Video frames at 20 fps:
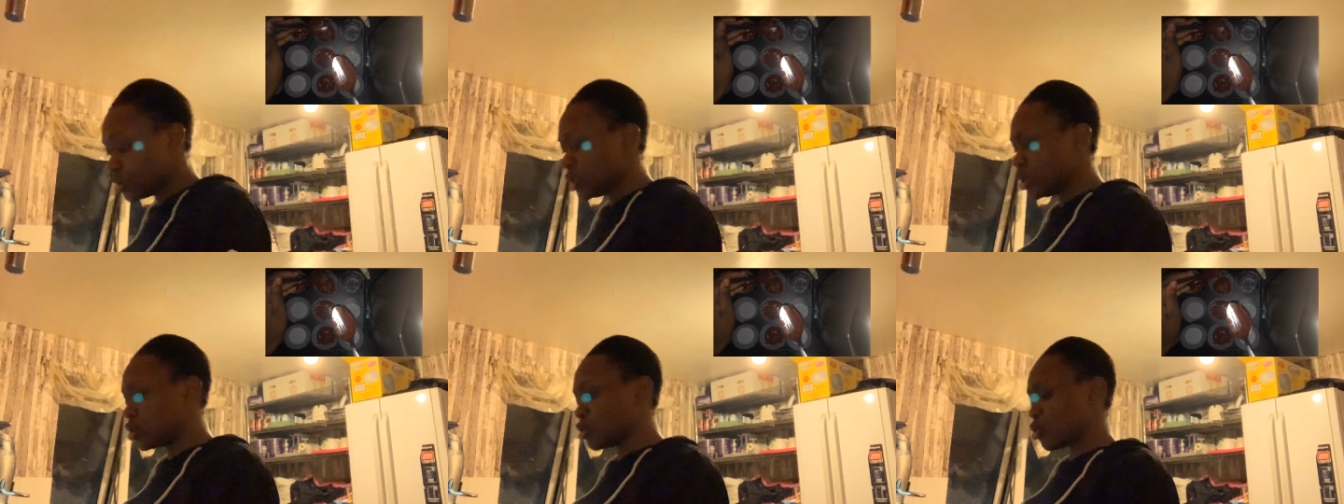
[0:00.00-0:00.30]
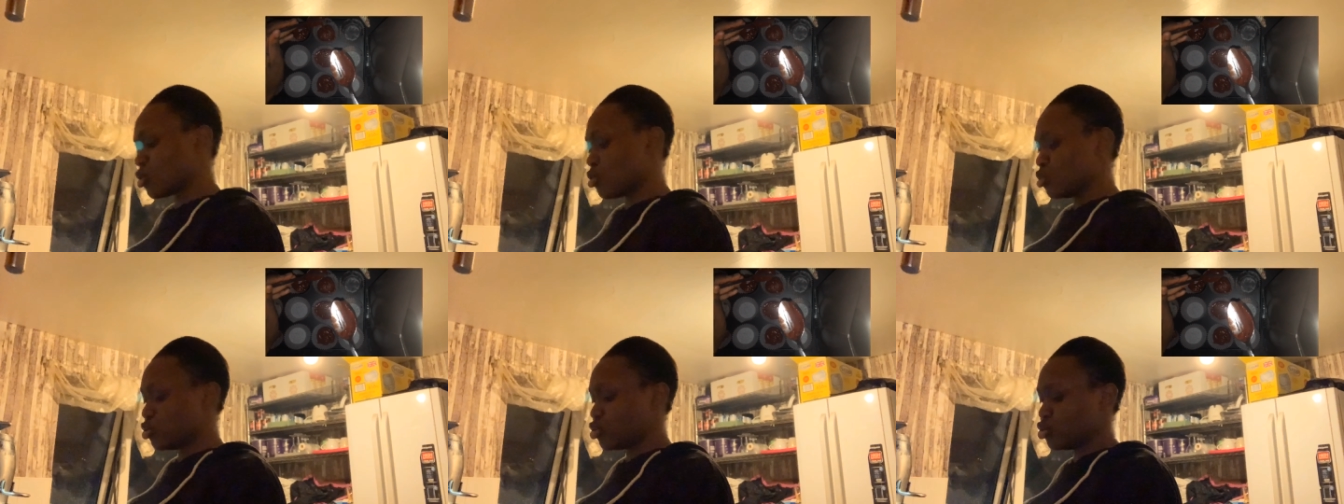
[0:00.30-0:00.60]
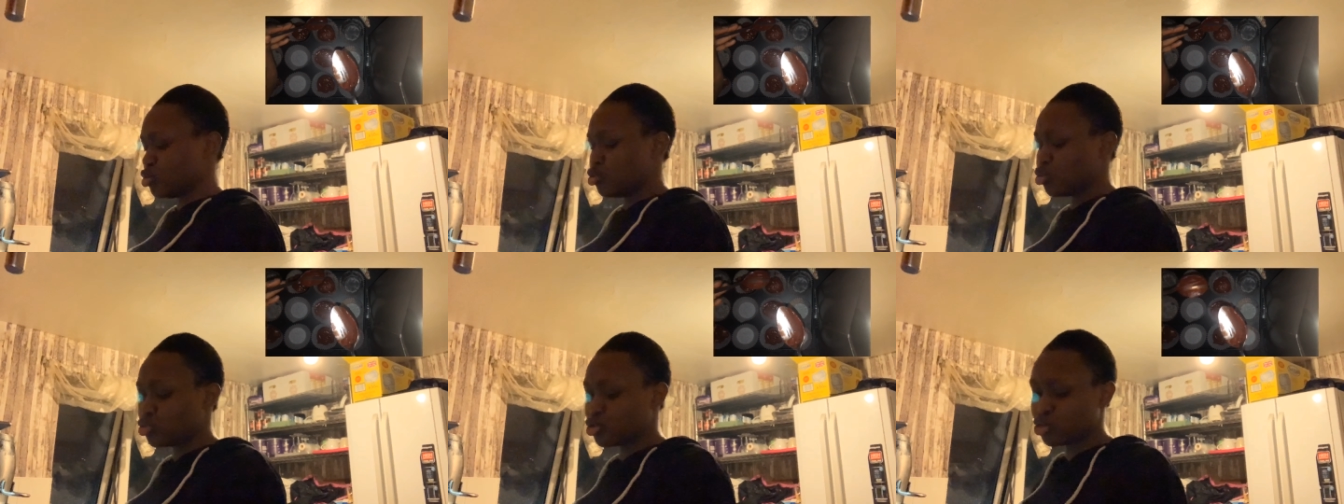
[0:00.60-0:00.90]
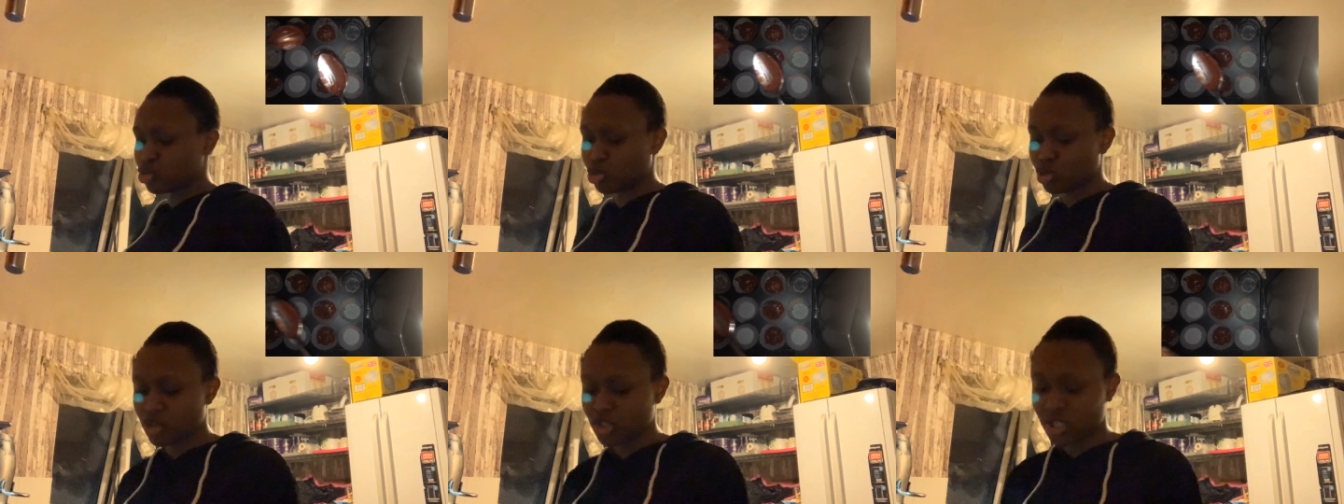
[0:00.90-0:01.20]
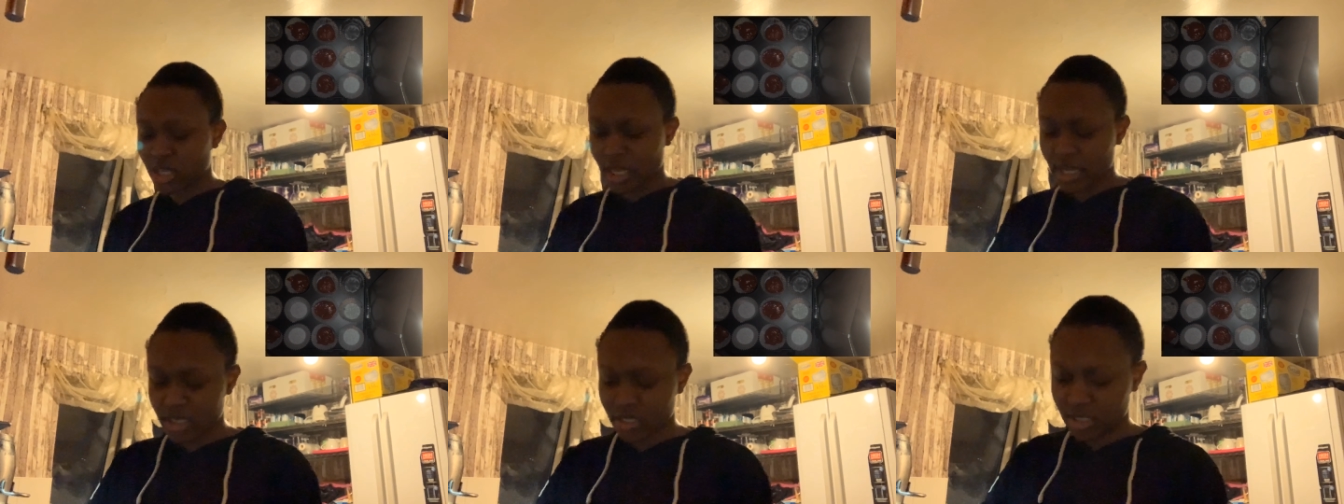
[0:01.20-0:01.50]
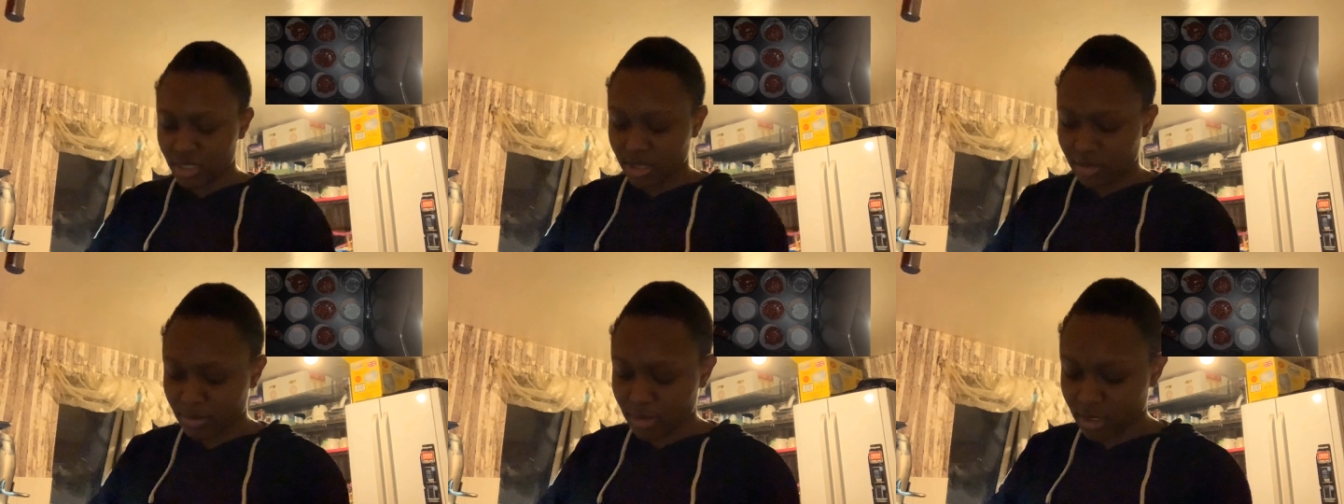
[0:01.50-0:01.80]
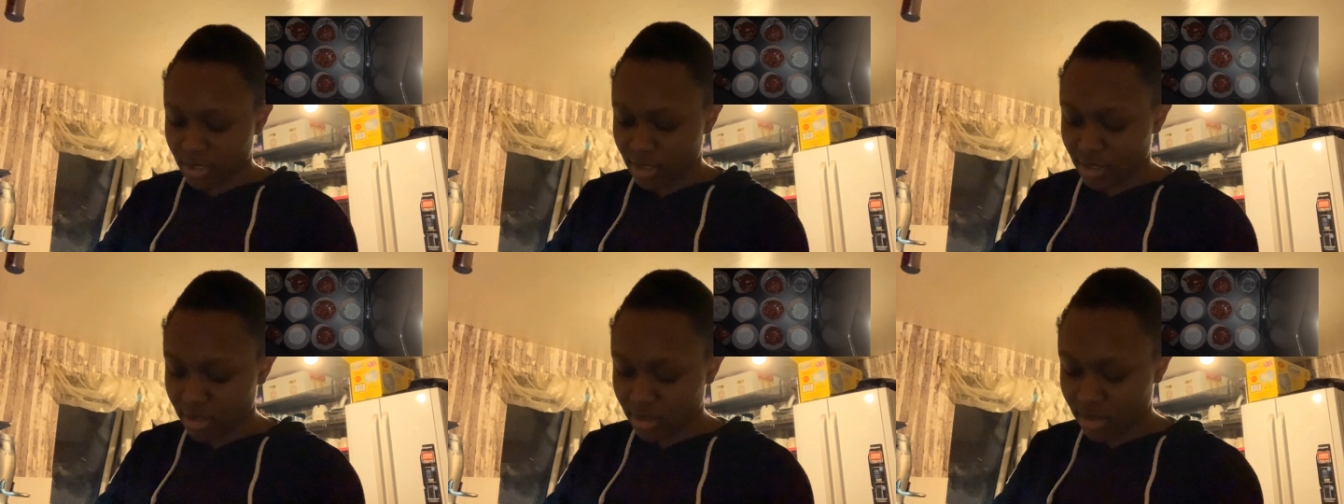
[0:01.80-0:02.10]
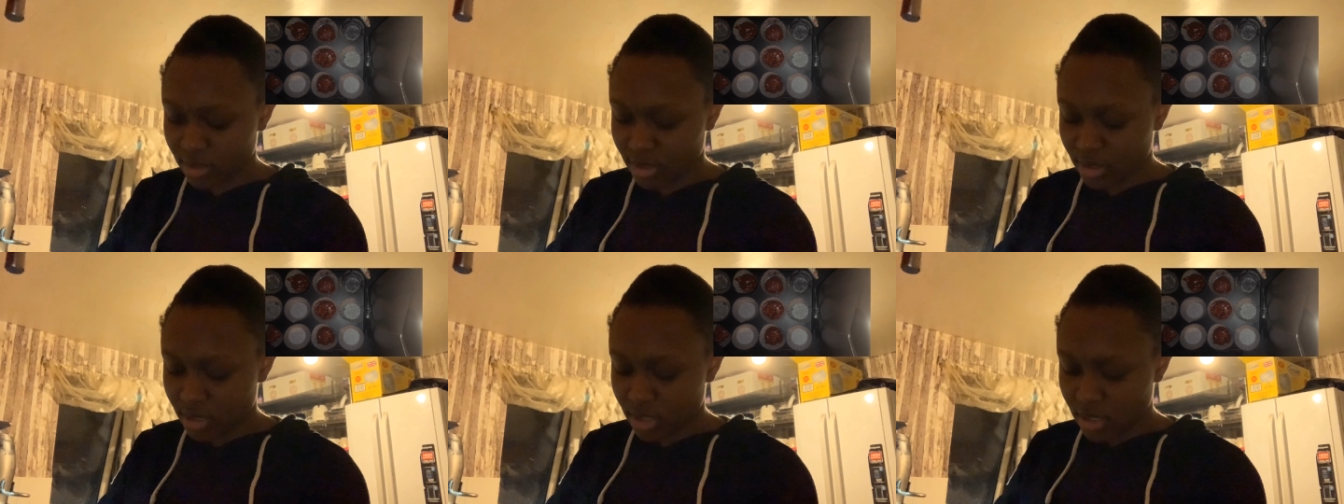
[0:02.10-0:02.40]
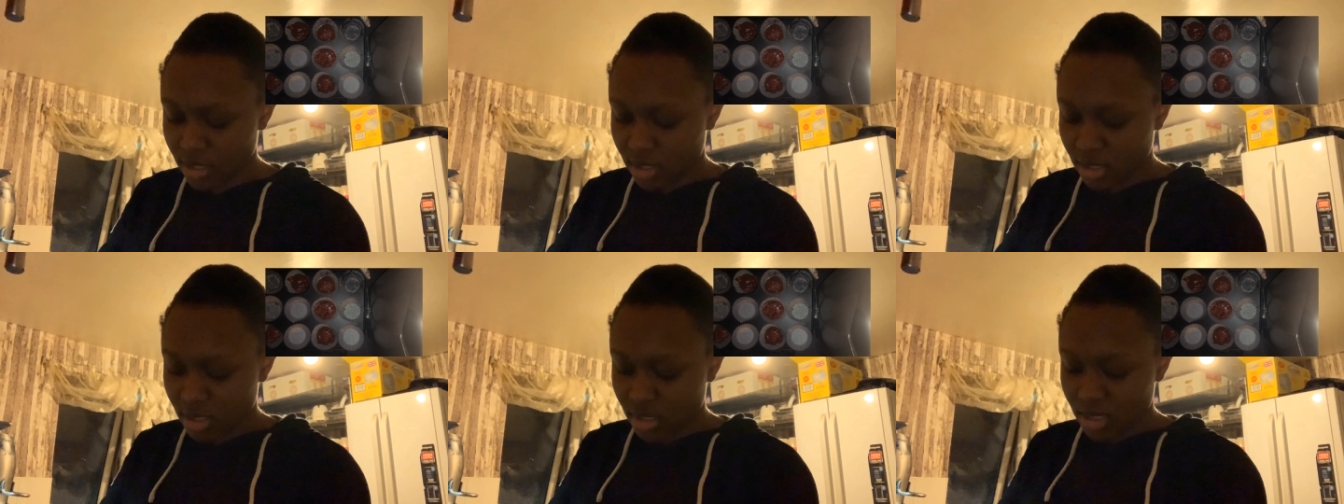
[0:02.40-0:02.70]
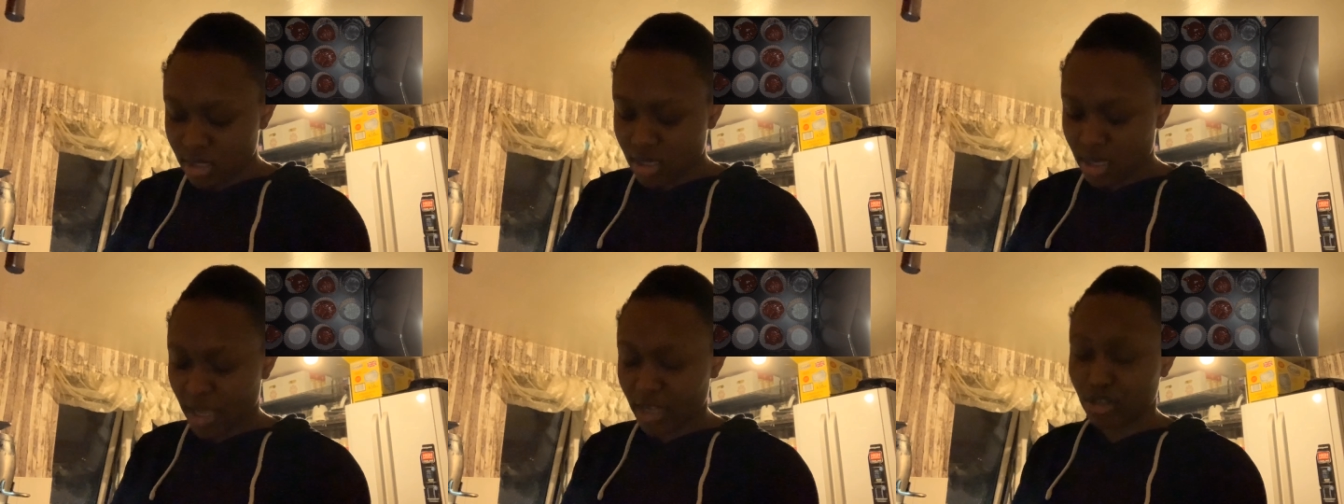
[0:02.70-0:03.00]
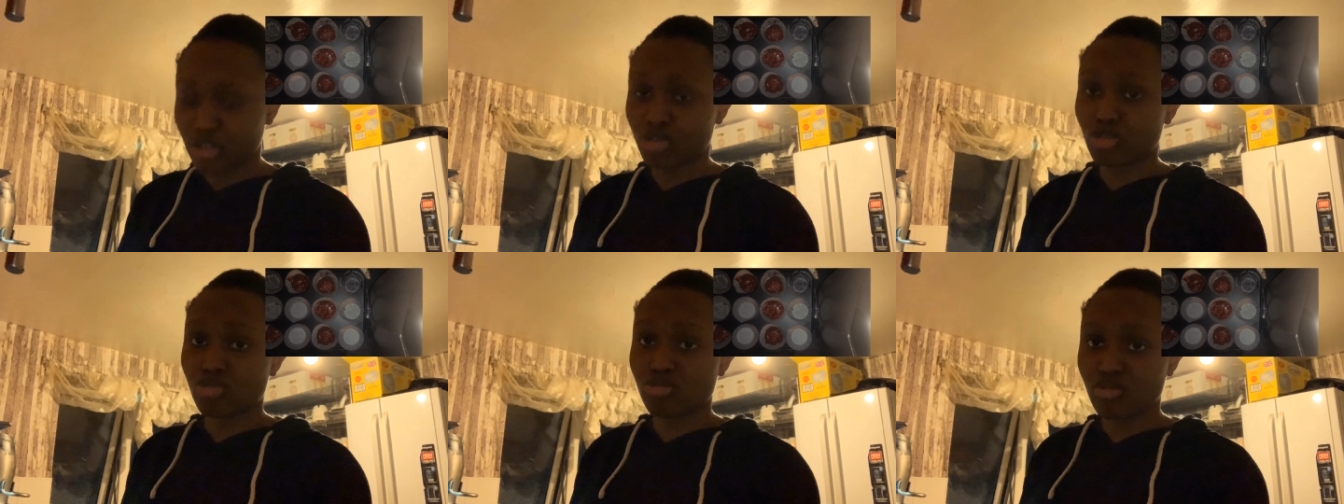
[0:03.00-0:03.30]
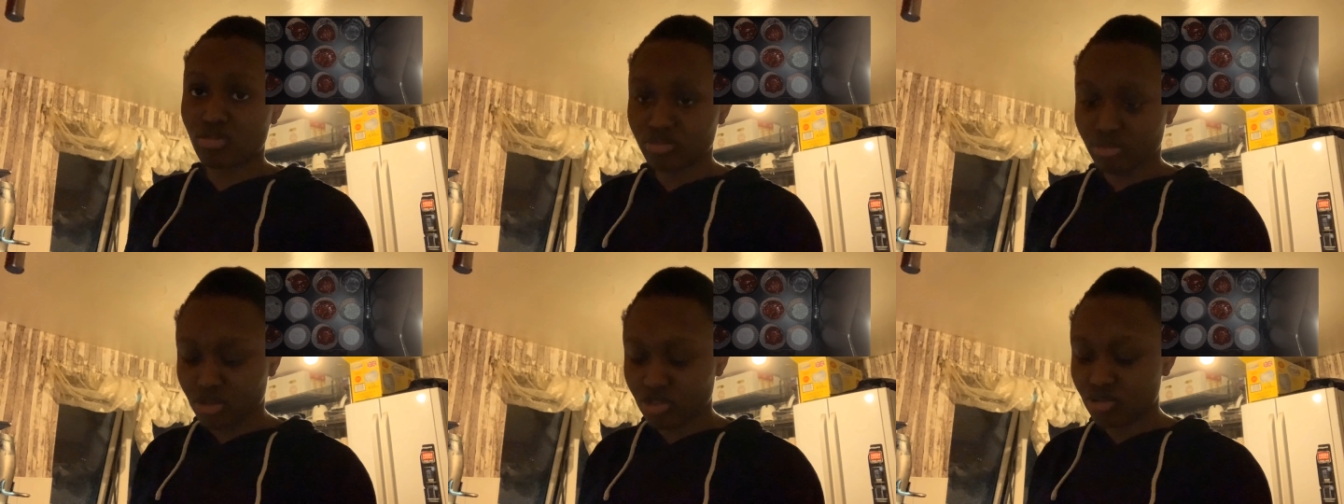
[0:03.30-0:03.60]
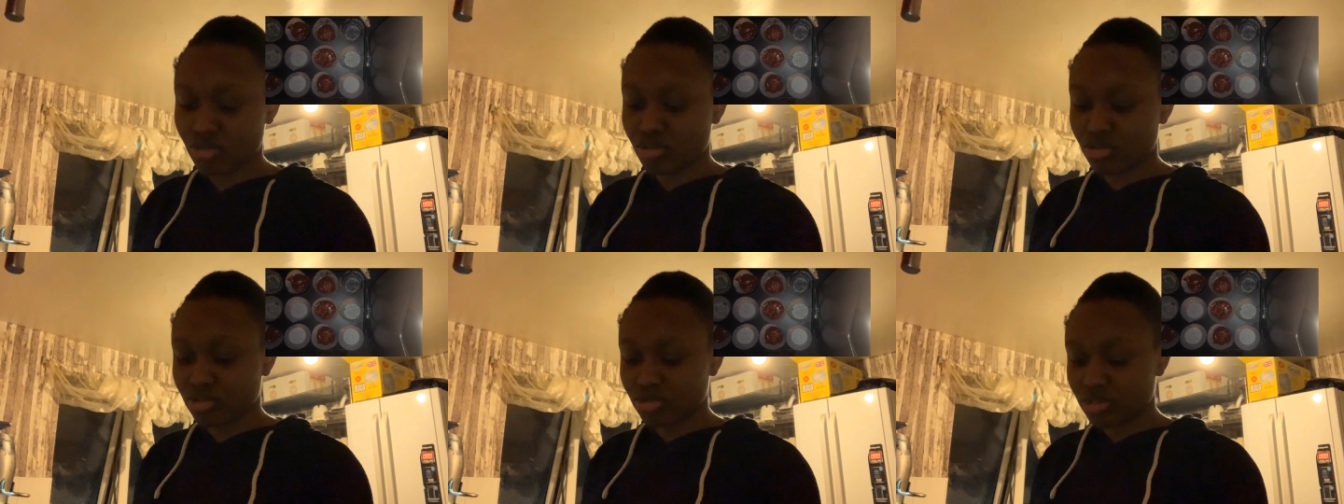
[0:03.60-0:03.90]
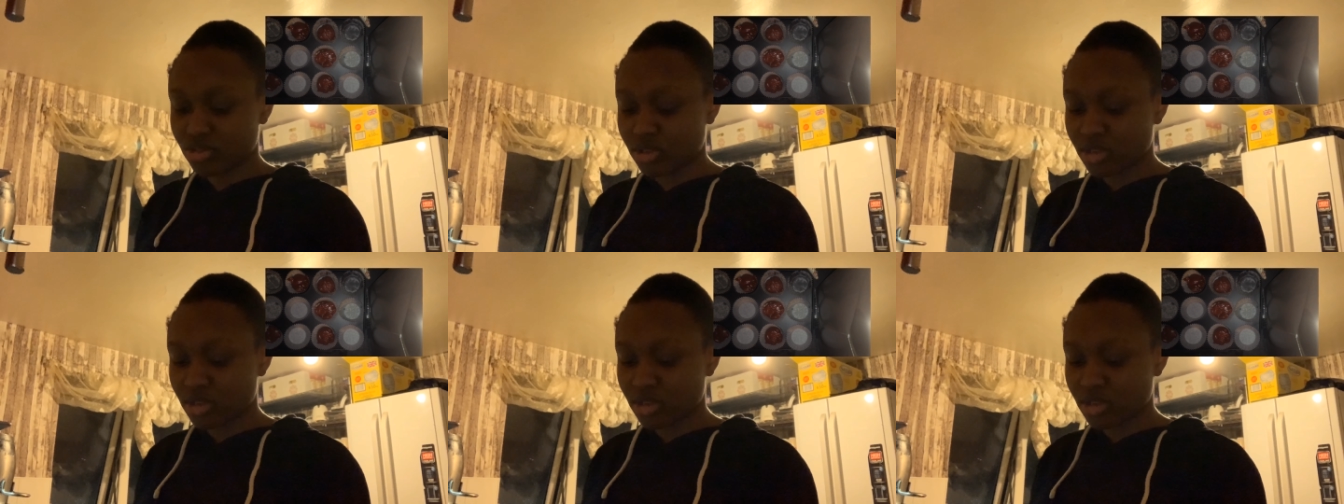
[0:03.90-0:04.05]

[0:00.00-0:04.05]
These are going to look so sexy, man. Like scoundrel.